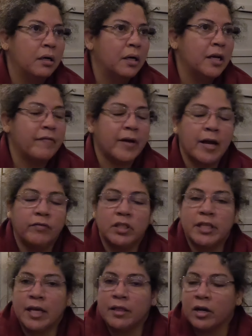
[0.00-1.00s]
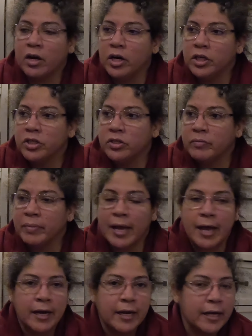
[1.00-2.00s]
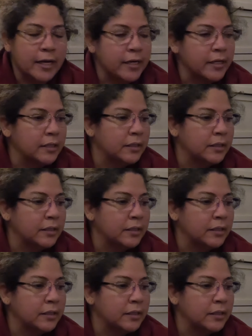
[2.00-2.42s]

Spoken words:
if I have to take the car to the mechanic,